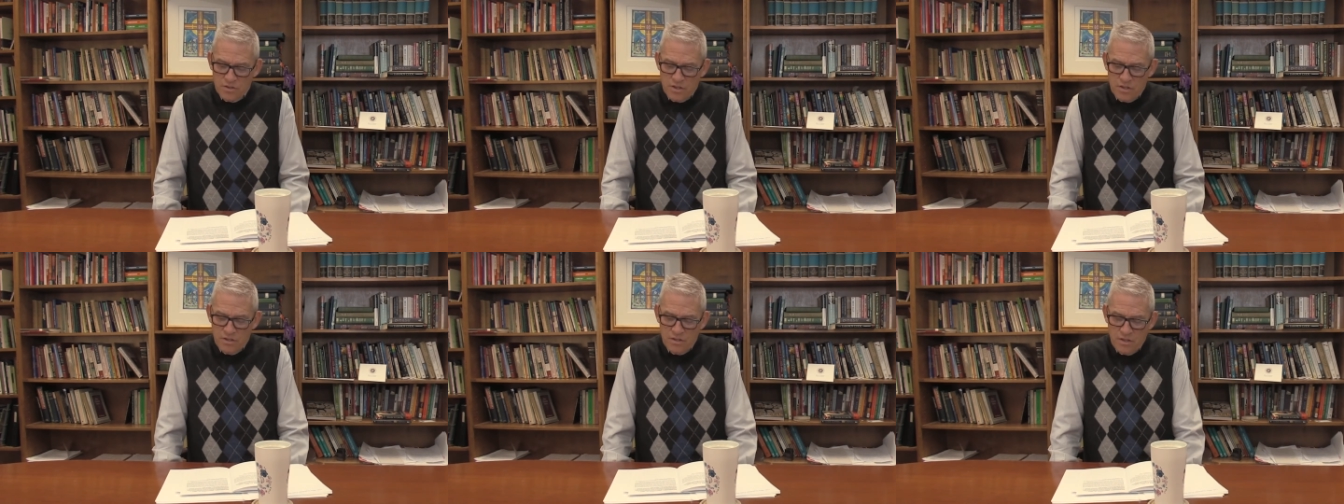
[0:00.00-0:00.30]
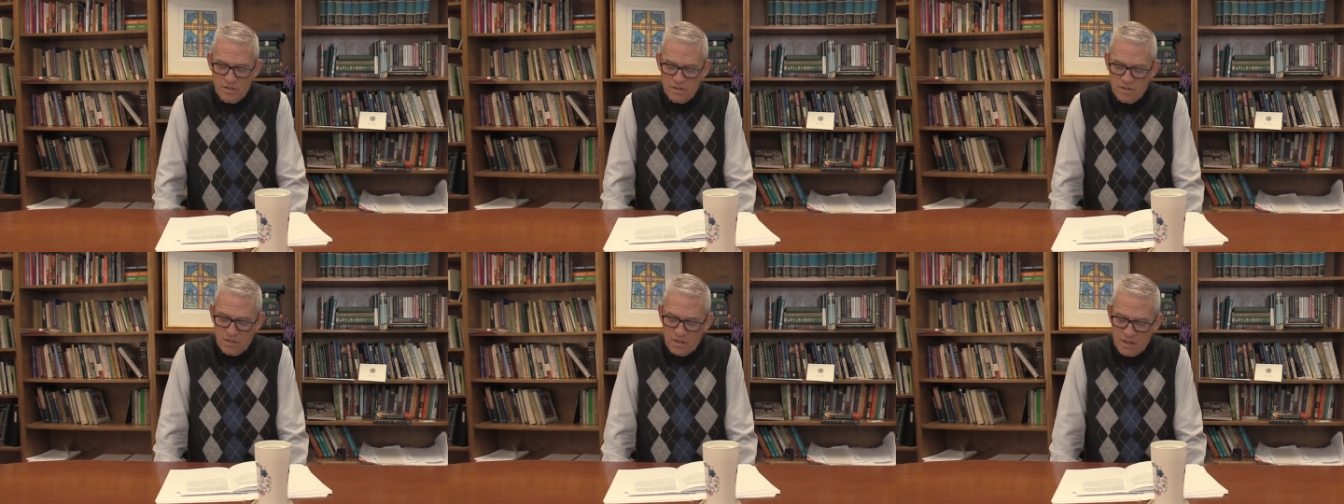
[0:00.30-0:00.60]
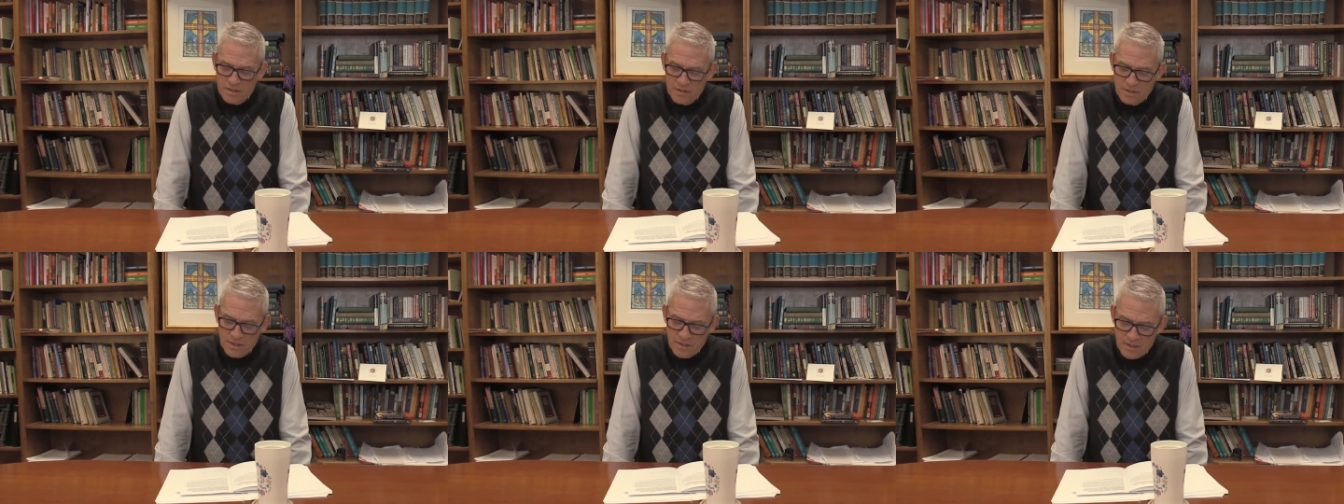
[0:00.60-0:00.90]
They, they
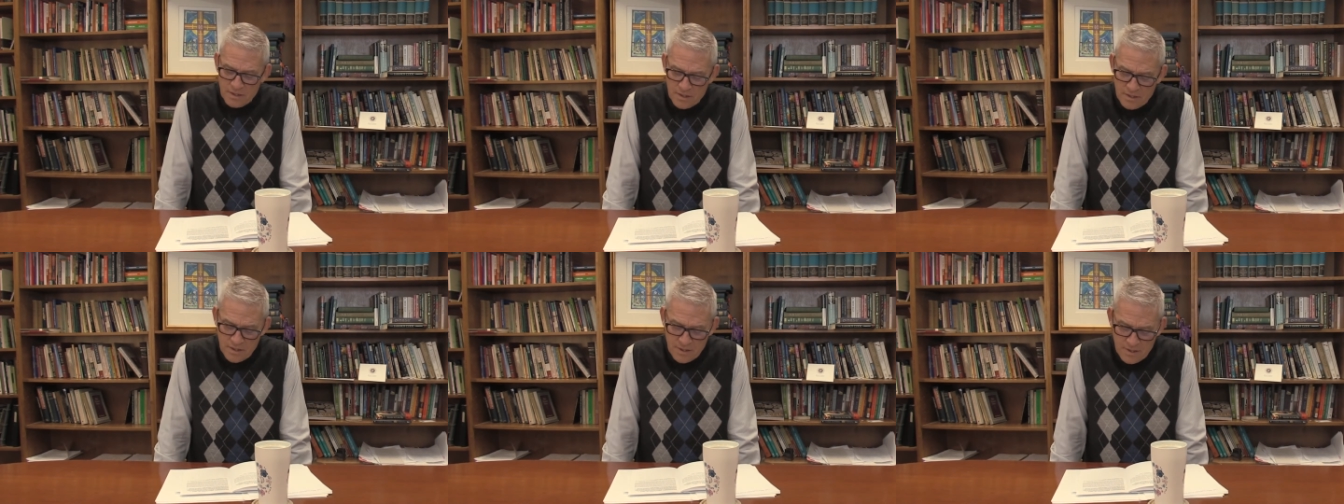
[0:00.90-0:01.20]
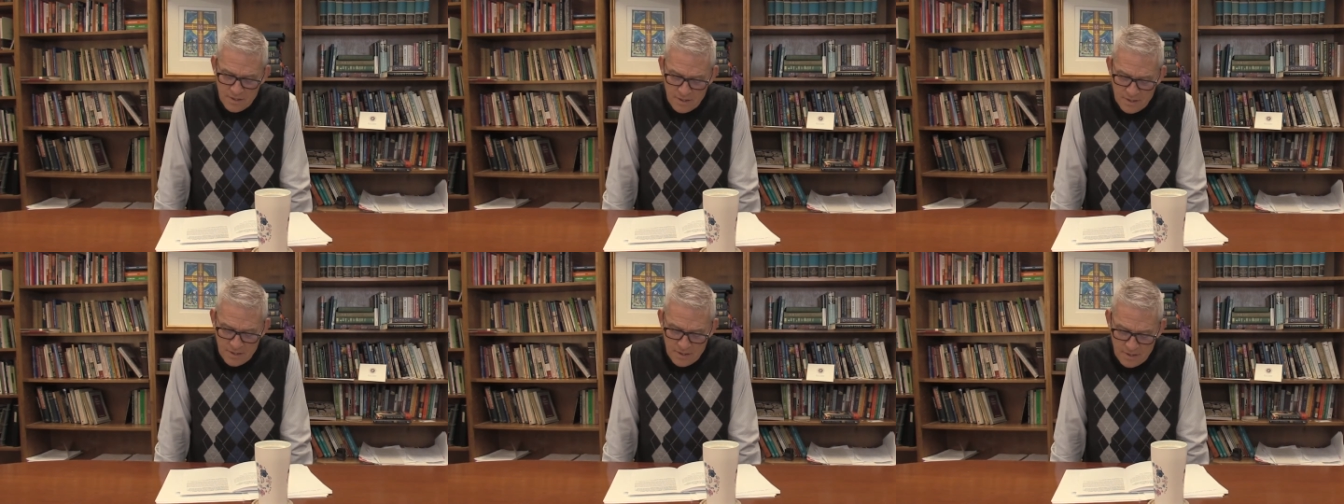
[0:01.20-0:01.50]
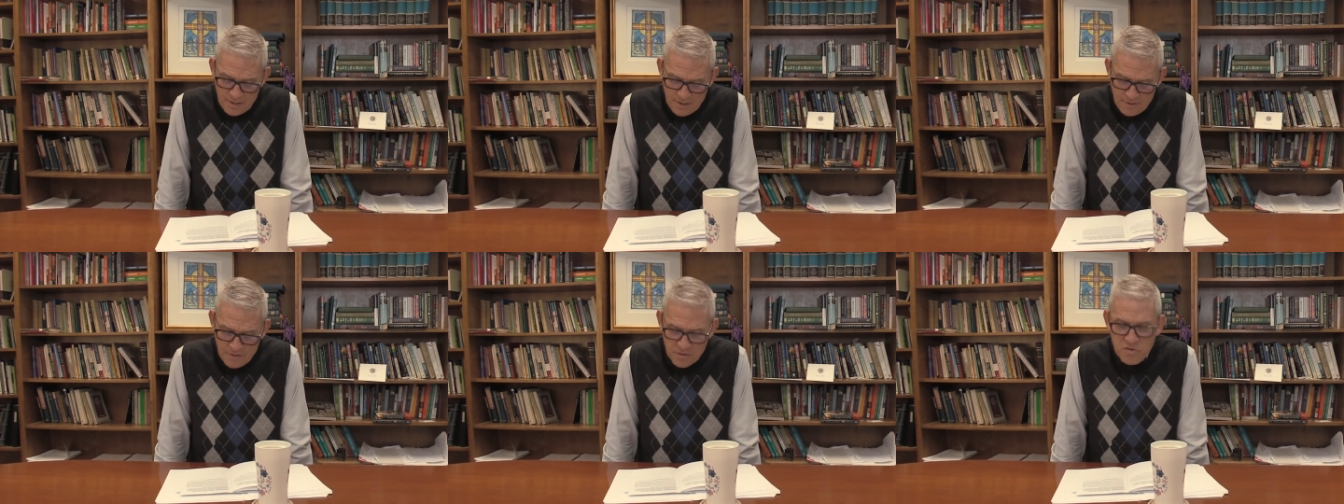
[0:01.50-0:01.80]
thought that
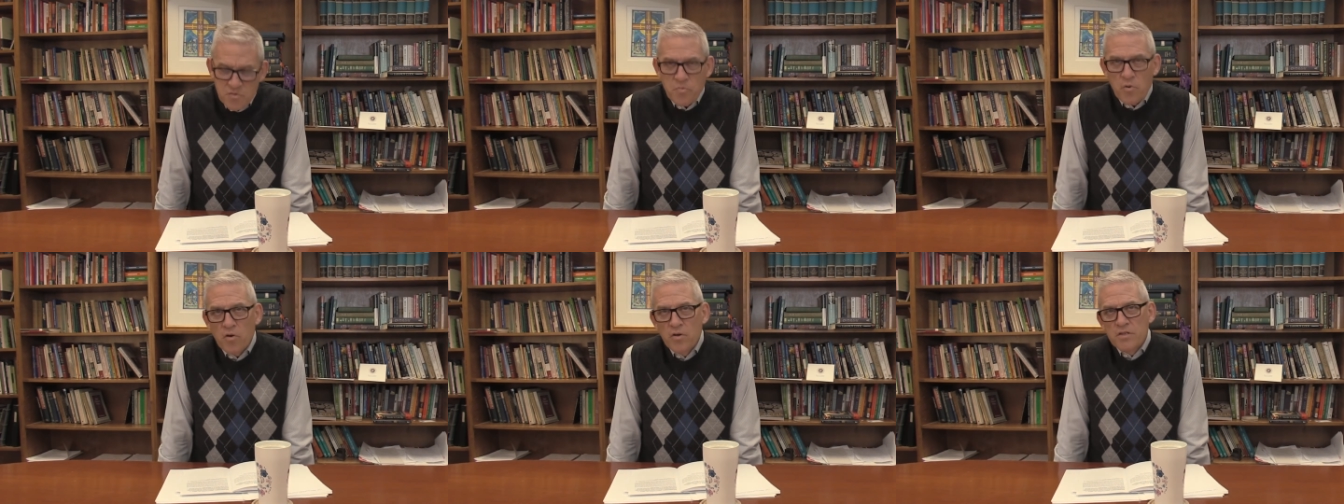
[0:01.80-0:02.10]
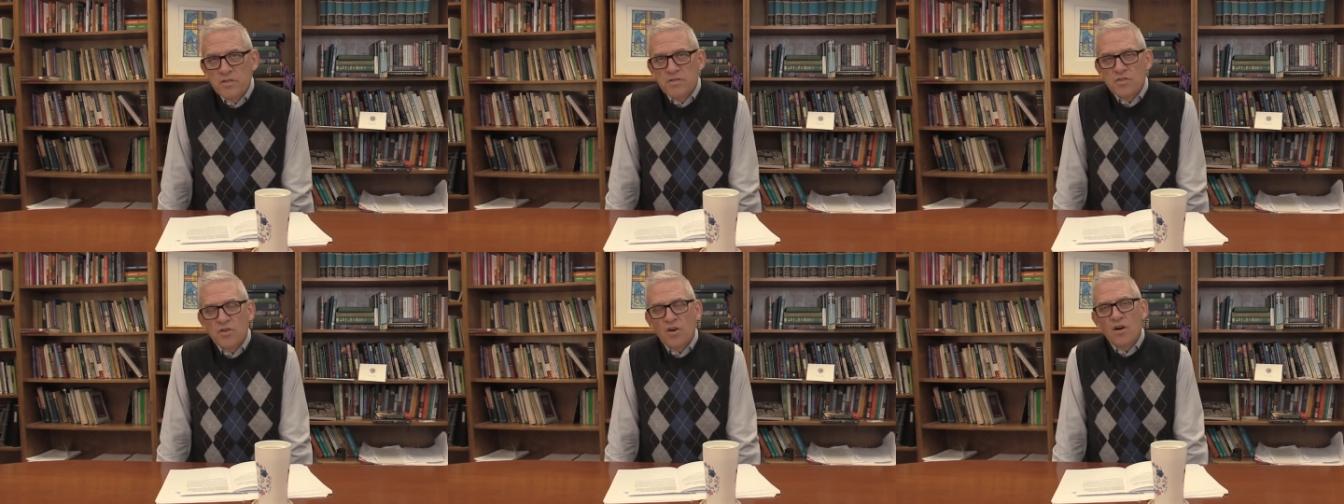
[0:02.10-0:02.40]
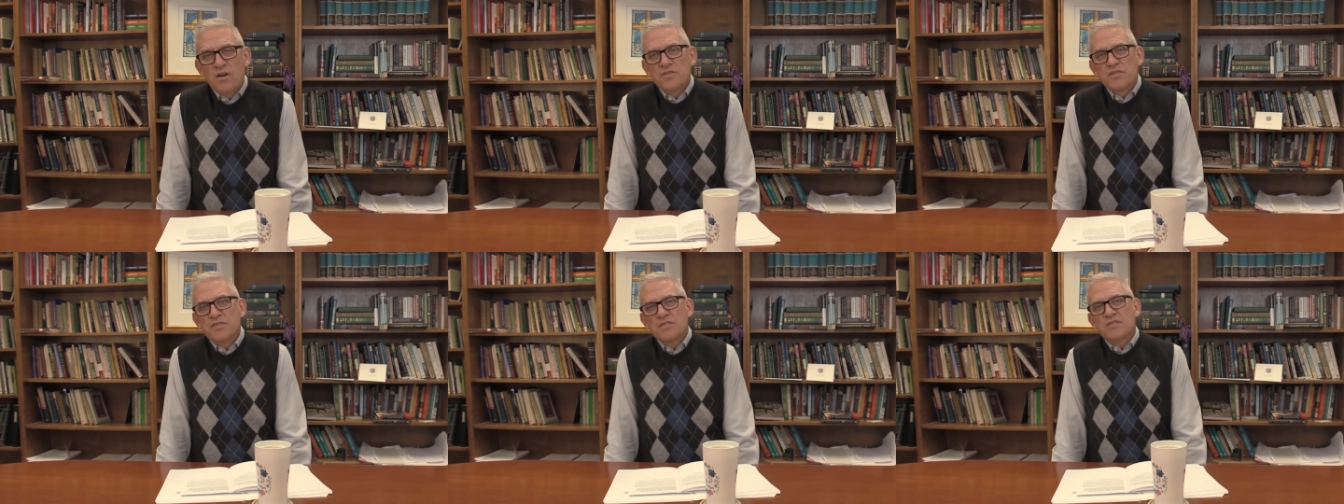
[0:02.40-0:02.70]
uh, their spurious
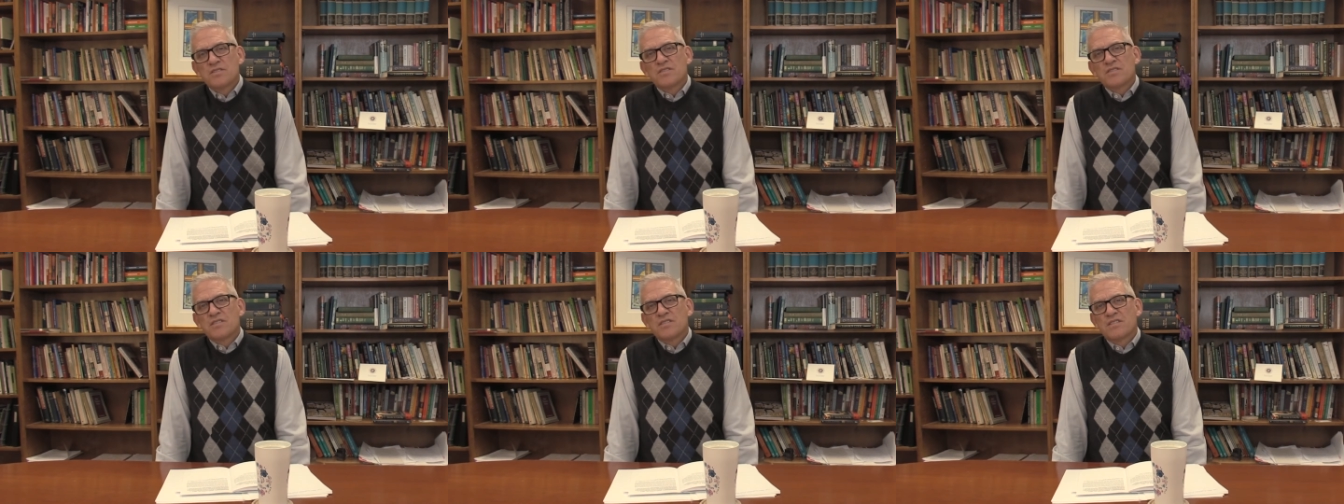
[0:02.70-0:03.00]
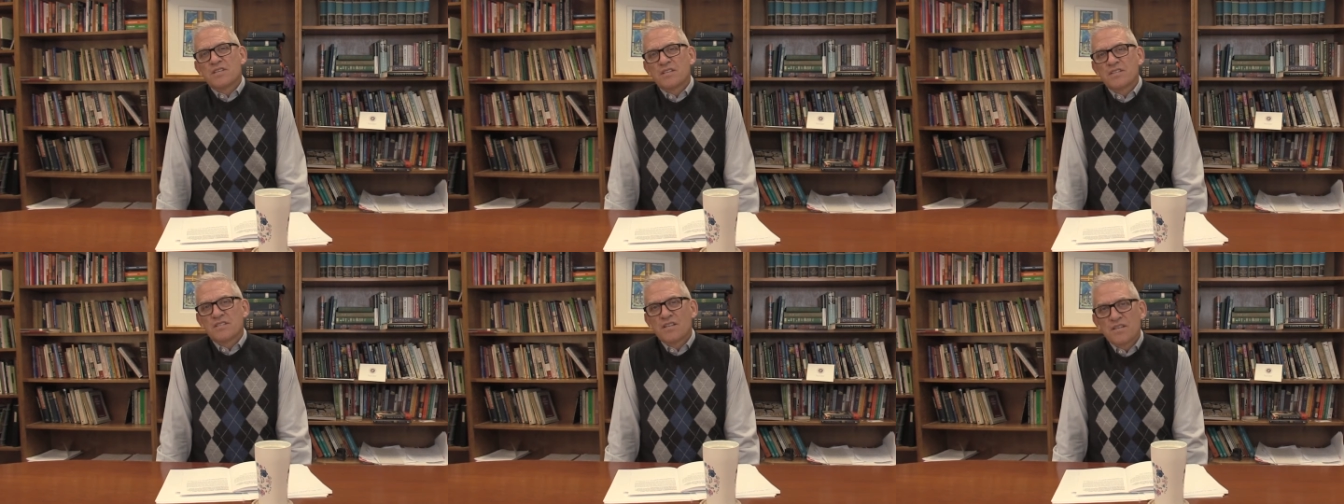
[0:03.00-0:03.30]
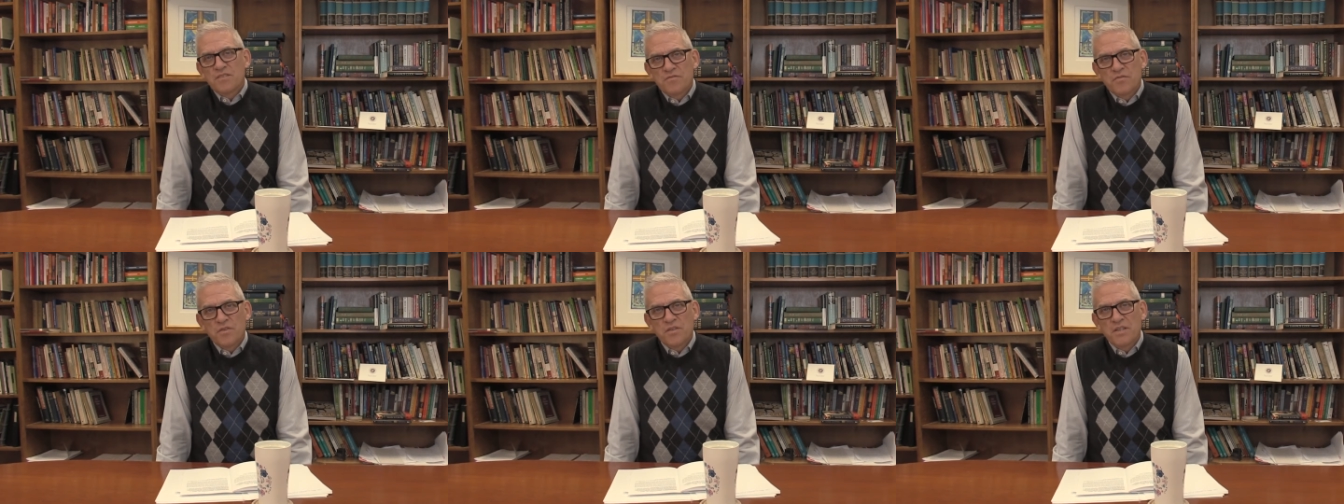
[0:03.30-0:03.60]
charges,
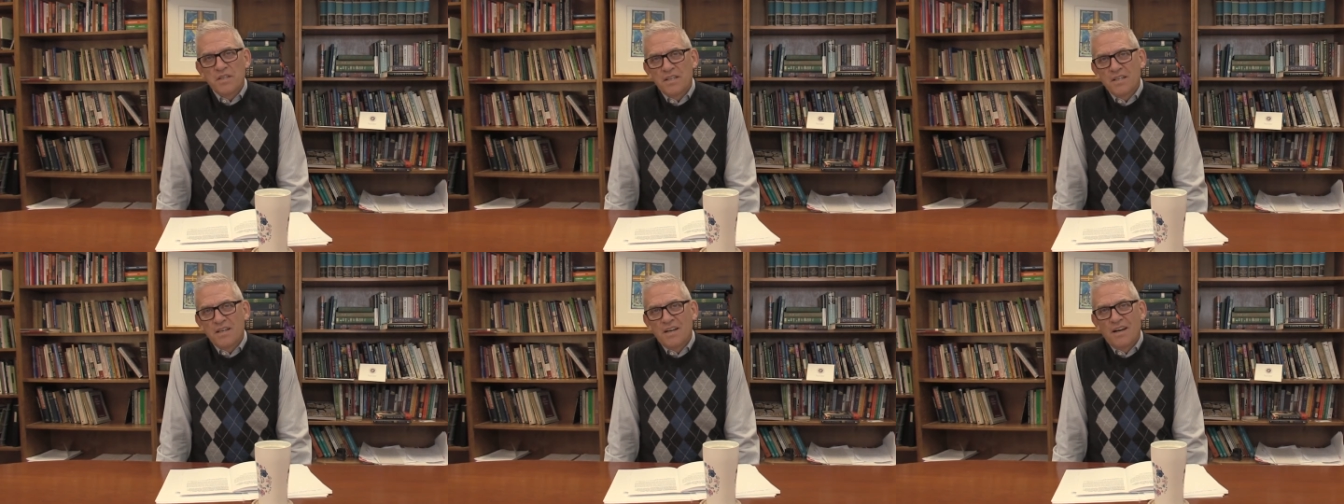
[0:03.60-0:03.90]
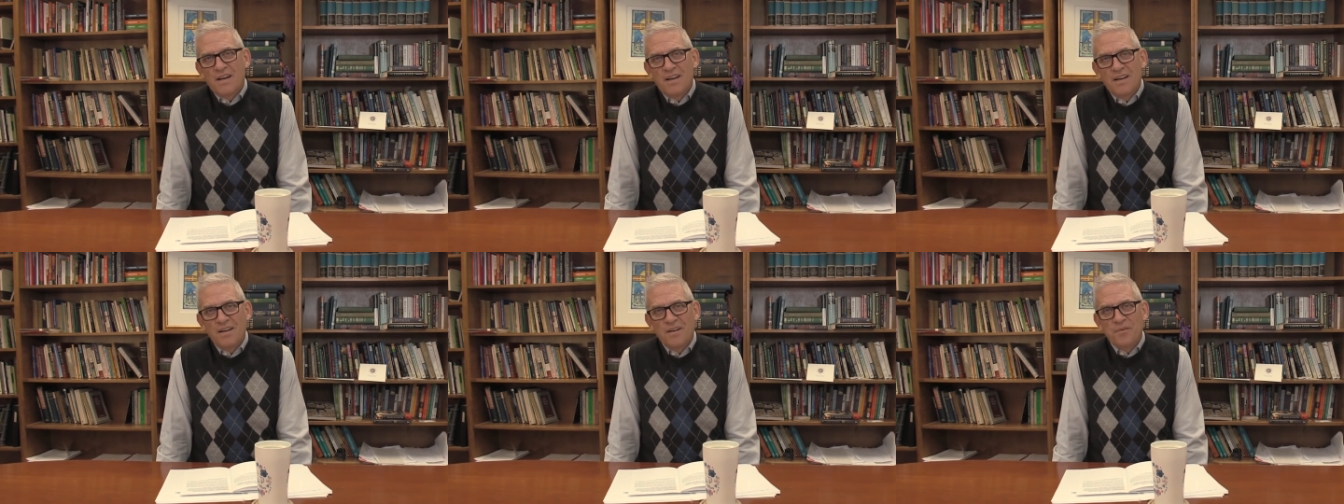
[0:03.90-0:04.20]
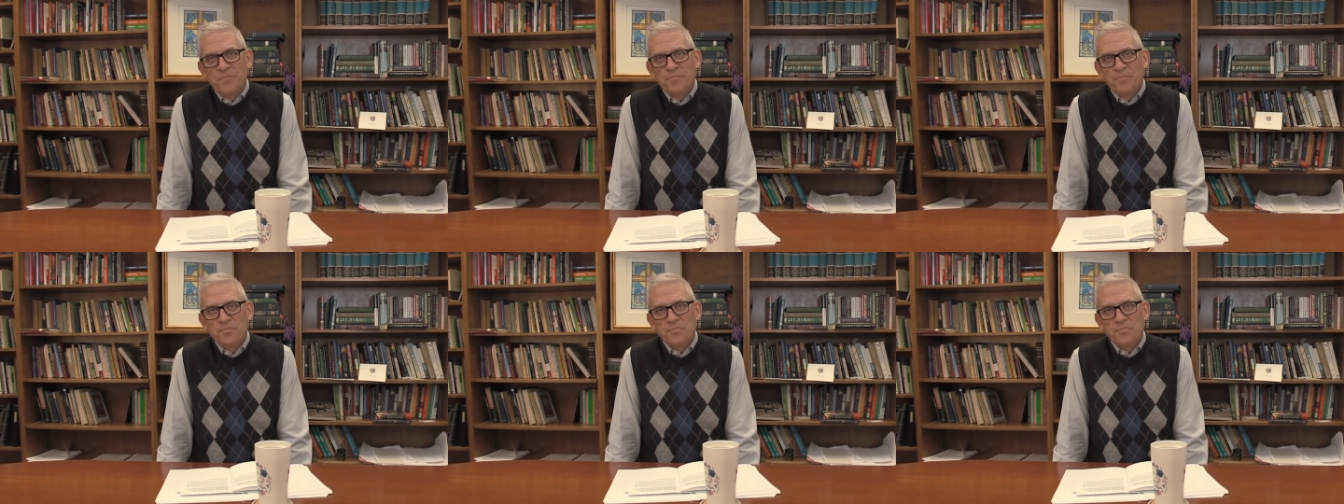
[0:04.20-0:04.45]
successfully, uh,